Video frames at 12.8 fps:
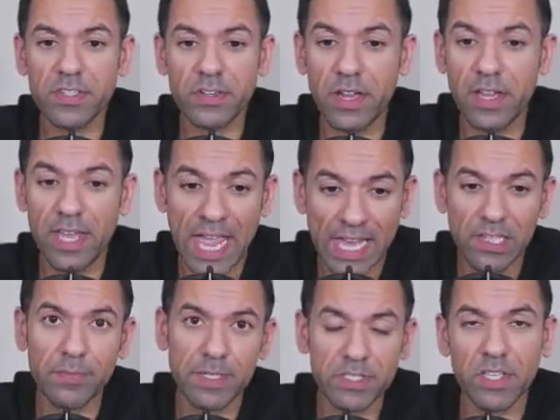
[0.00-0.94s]
are
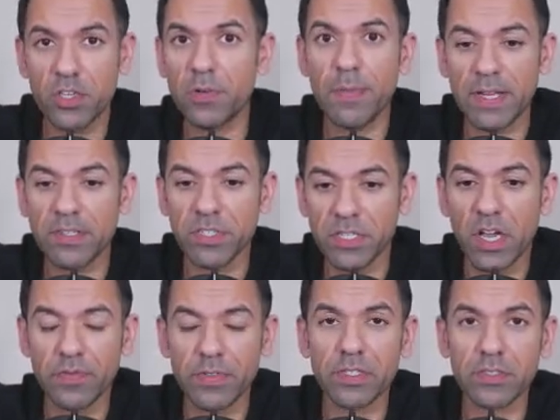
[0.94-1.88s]
elements that you're meant to
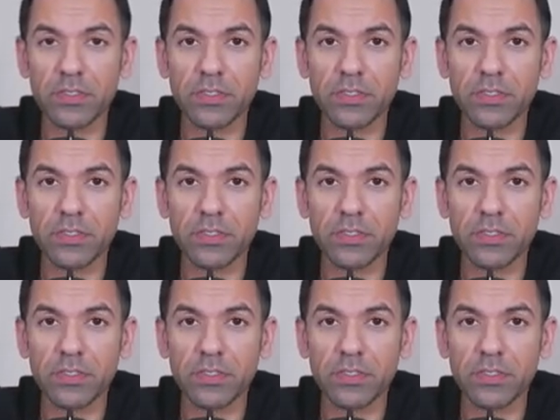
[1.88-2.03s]
cover.